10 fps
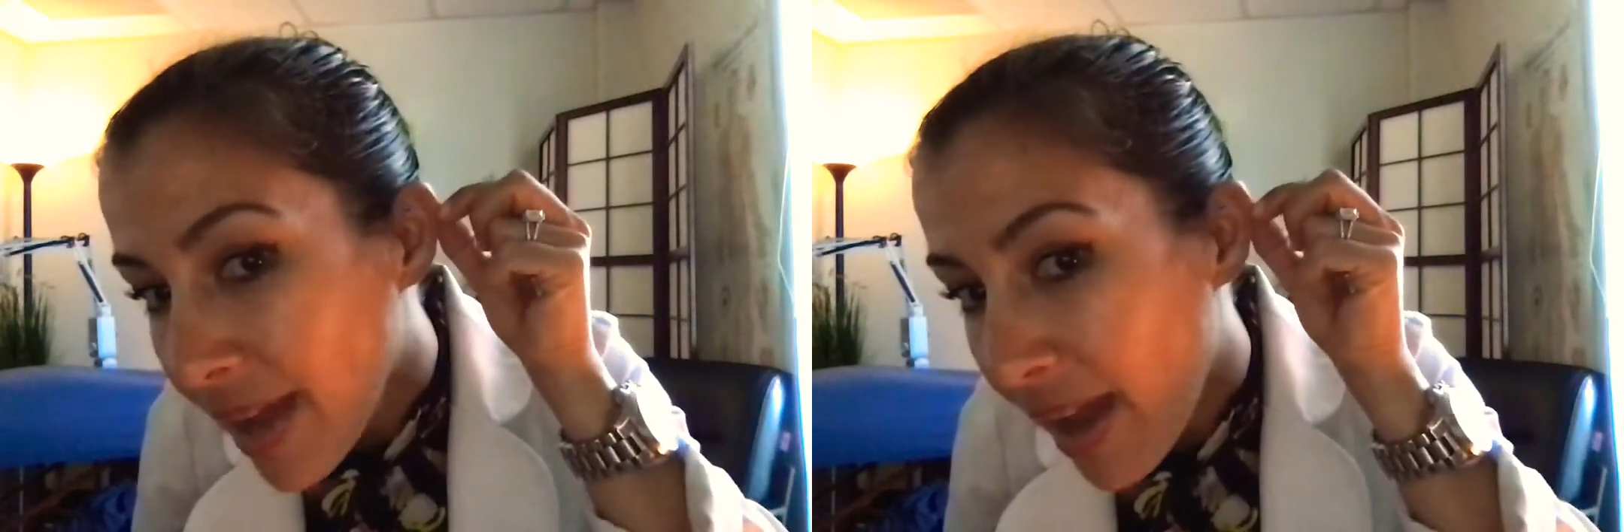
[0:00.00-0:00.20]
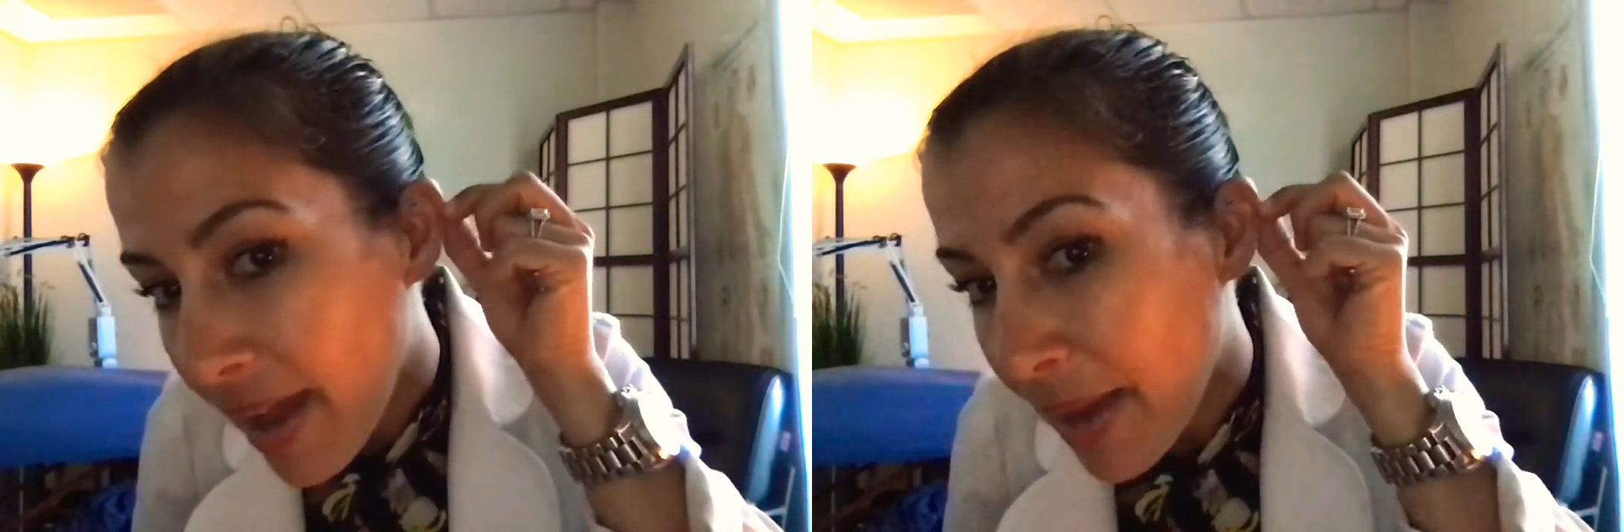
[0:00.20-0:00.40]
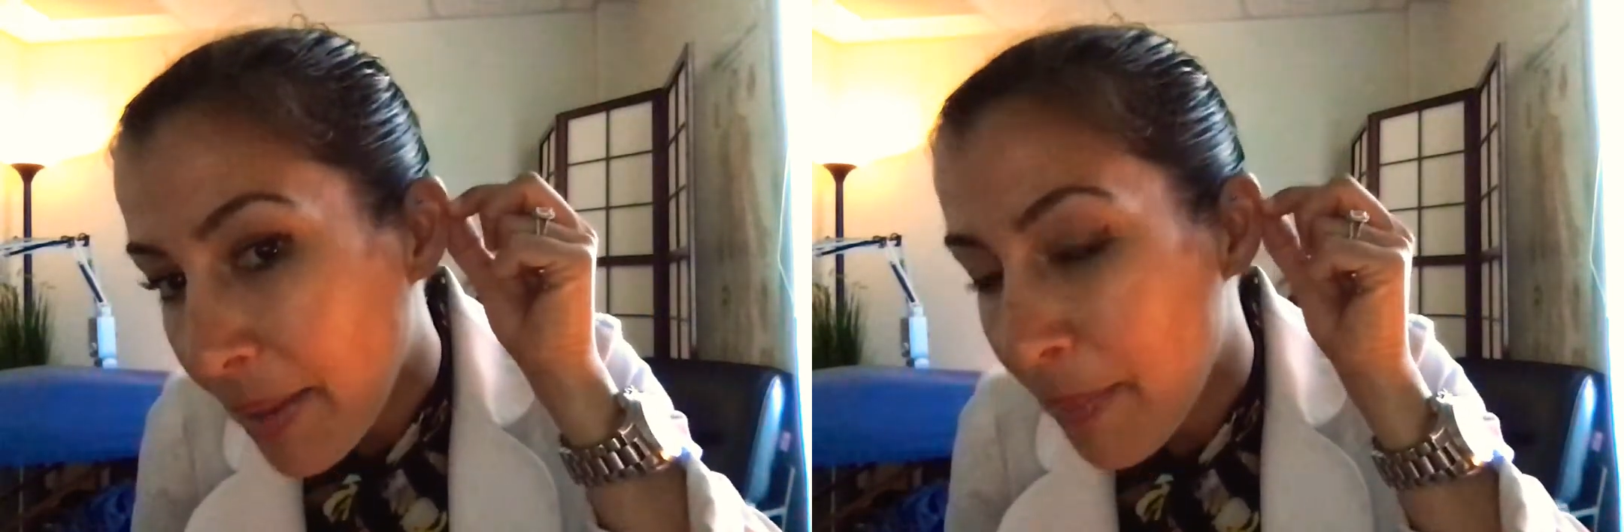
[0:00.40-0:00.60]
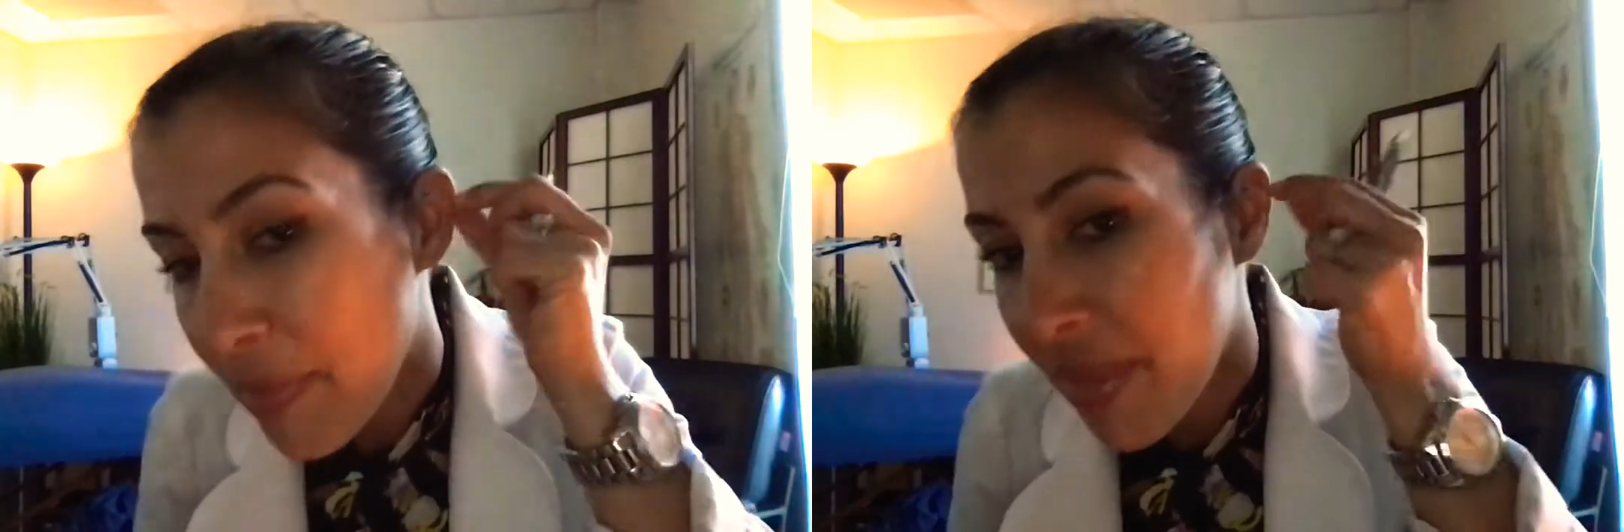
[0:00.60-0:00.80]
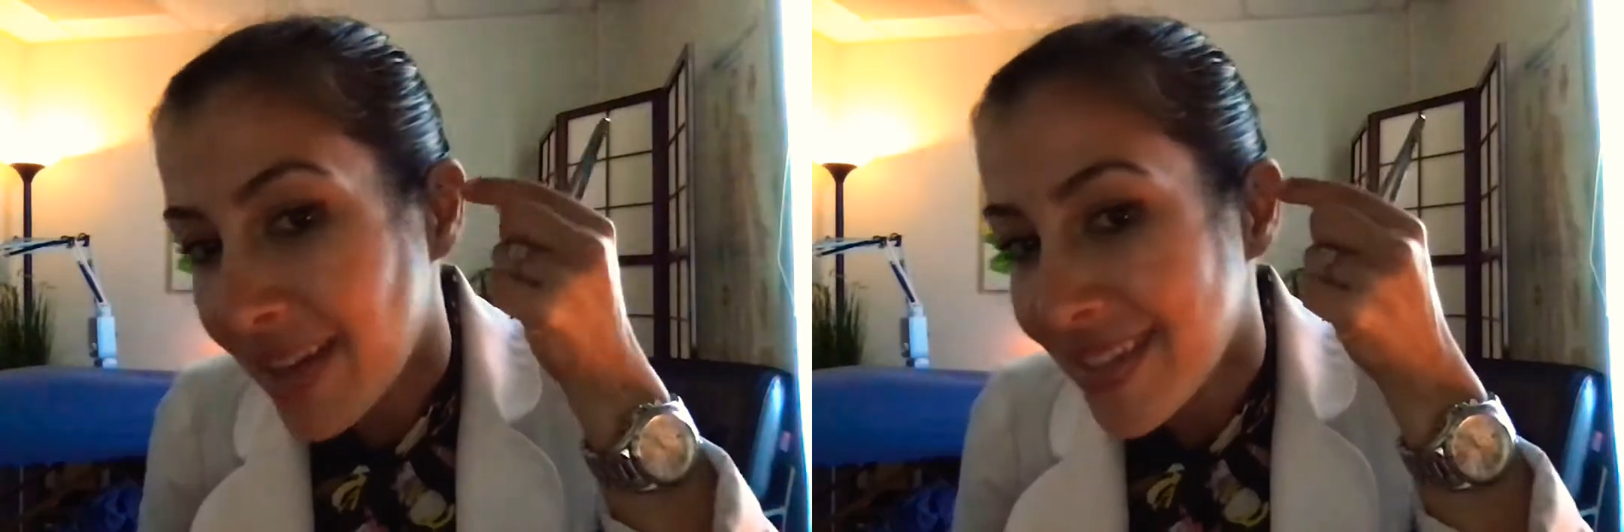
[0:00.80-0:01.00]

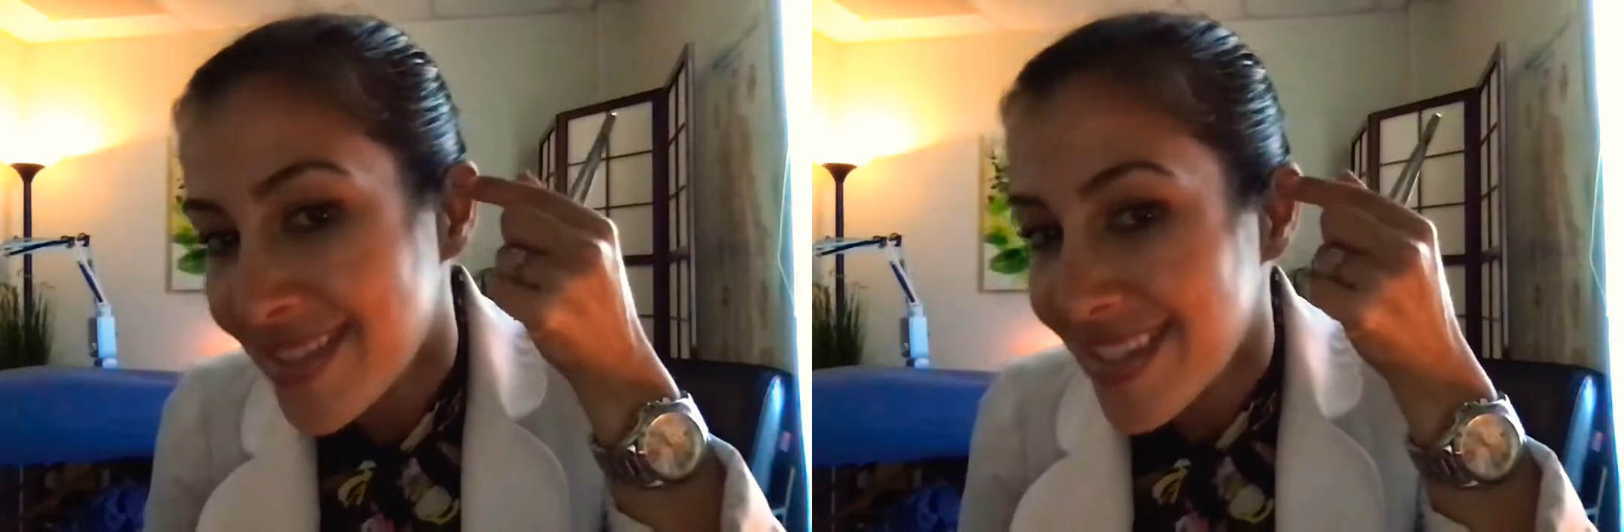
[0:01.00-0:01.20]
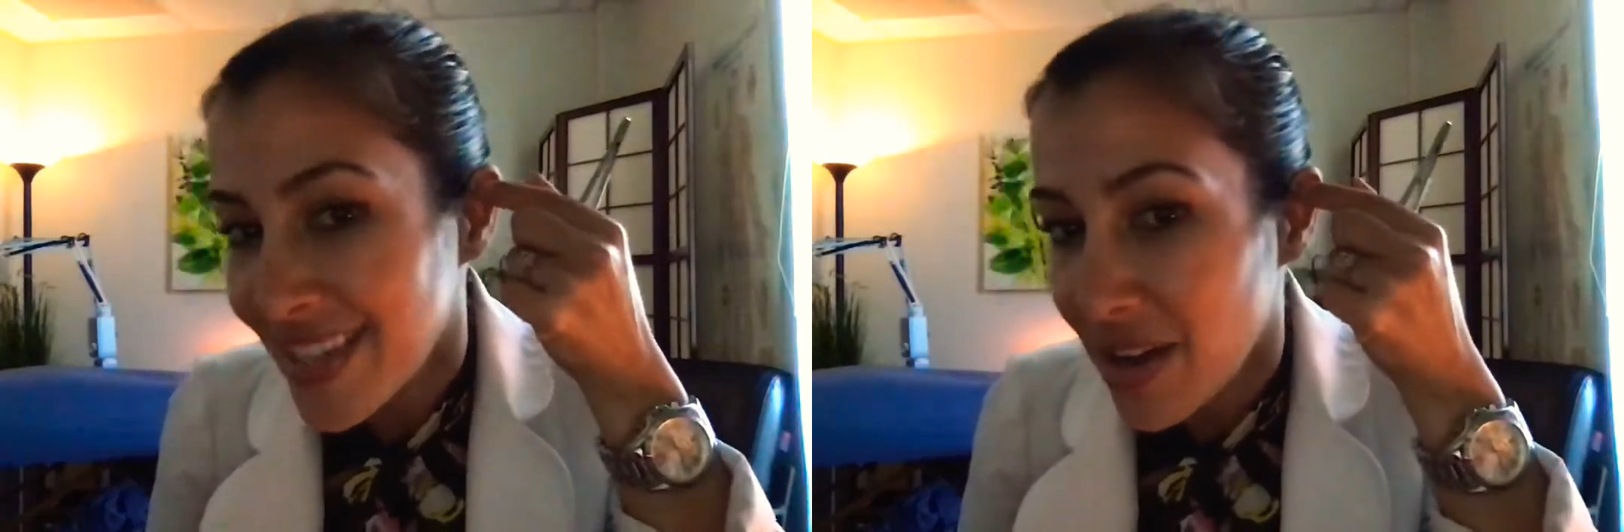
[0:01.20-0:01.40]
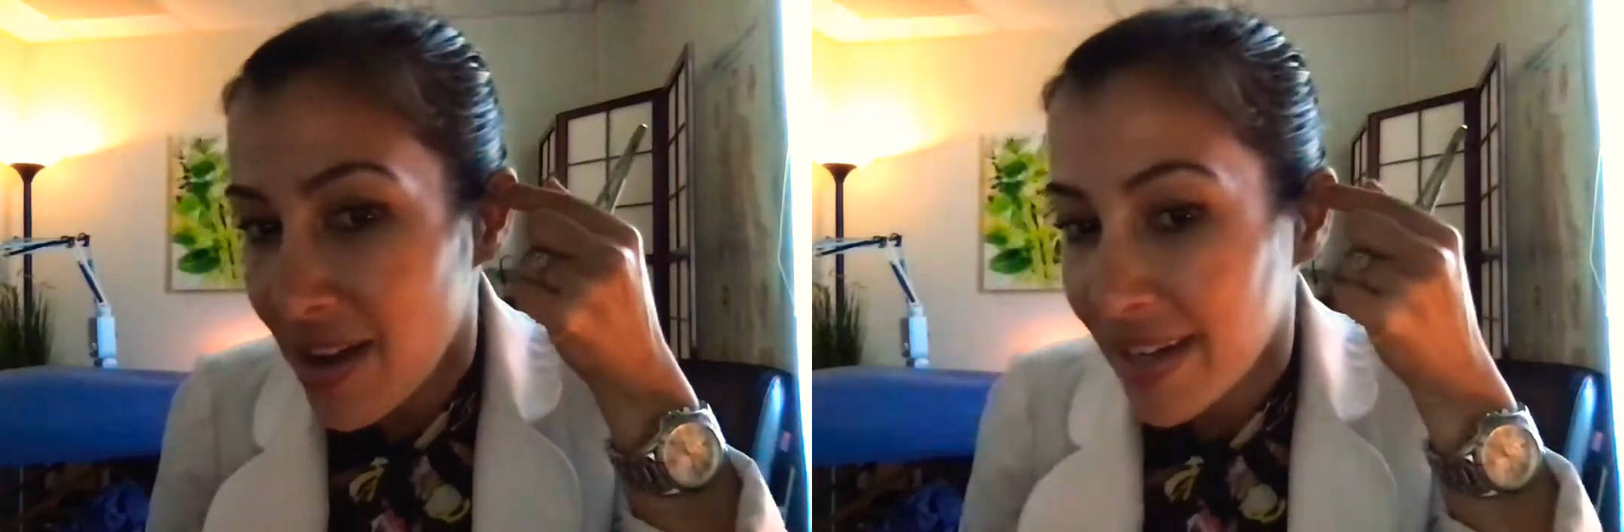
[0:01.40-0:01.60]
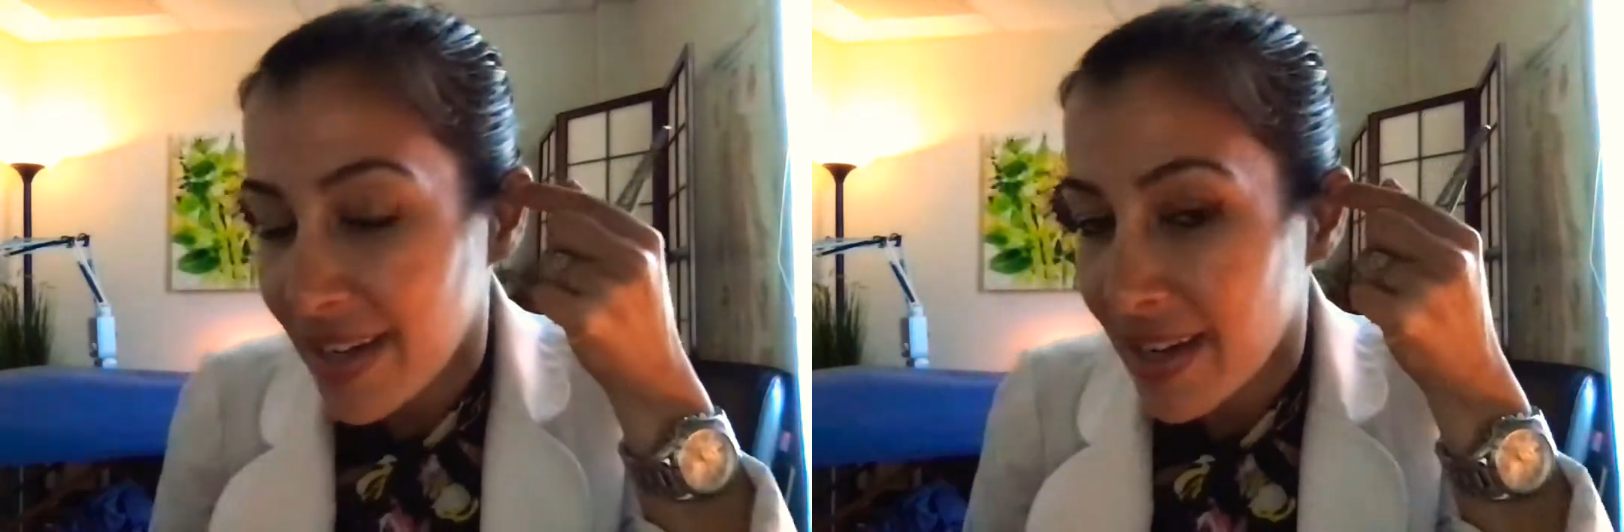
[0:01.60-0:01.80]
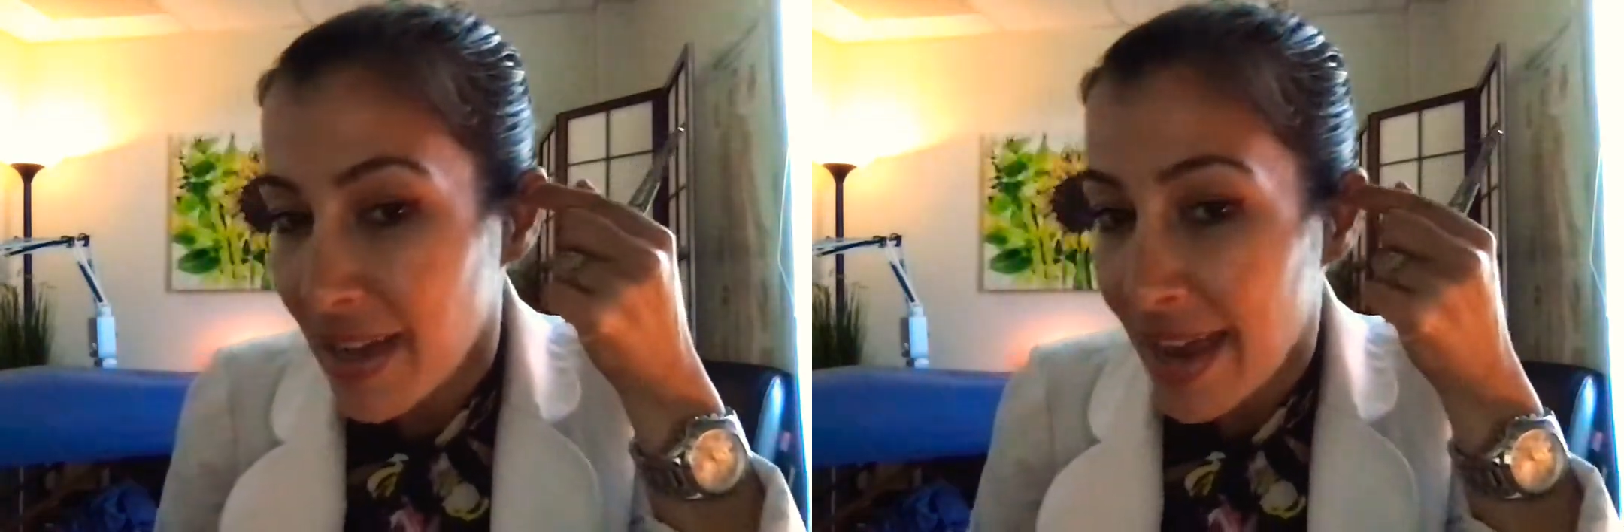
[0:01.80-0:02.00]
that is sitting on
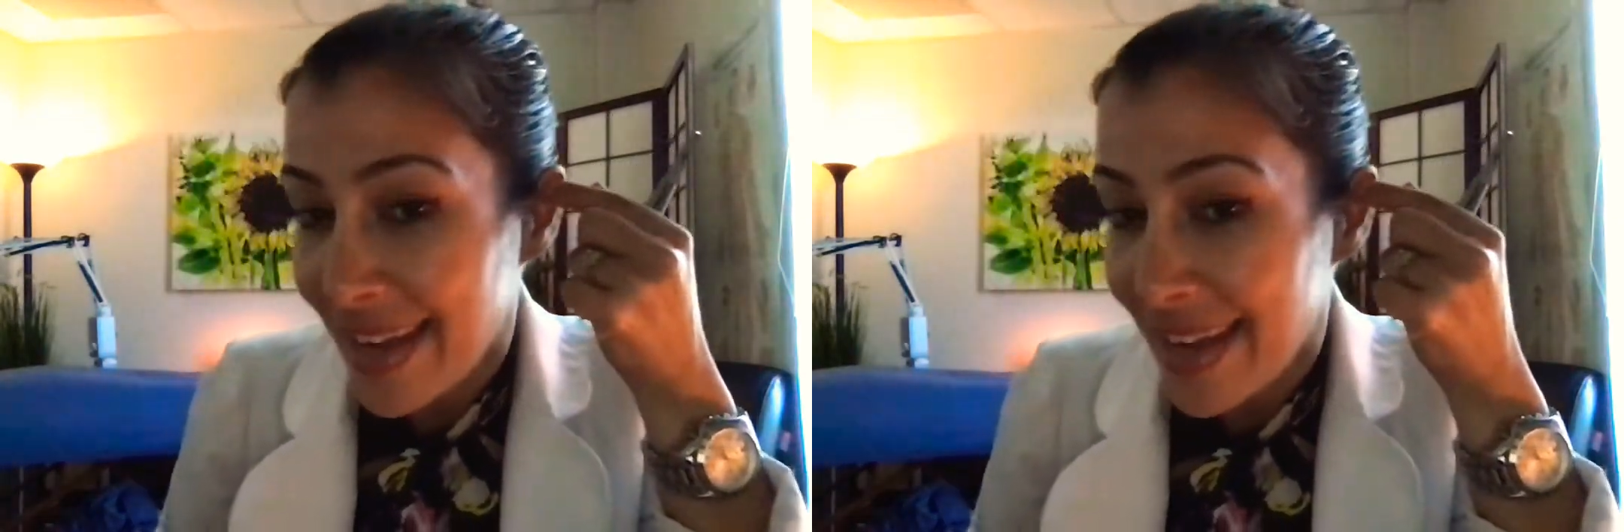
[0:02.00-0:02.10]
an